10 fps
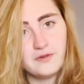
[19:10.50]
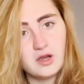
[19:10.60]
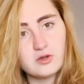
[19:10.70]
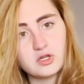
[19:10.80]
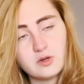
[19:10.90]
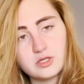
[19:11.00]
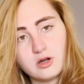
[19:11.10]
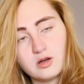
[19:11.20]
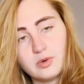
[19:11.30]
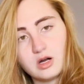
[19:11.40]
fingers are always a
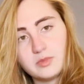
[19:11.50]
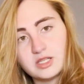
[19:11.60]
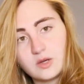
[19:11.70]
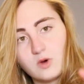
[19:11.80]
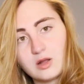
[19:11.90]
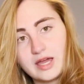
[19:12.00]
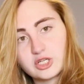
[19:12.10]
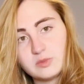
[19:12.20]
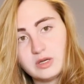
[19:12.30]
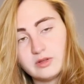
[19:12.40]
hard part because I wanna
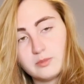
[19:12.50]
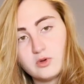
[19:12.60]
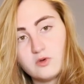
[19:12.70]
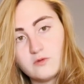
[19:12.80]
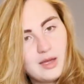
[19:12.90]
actually be able to move.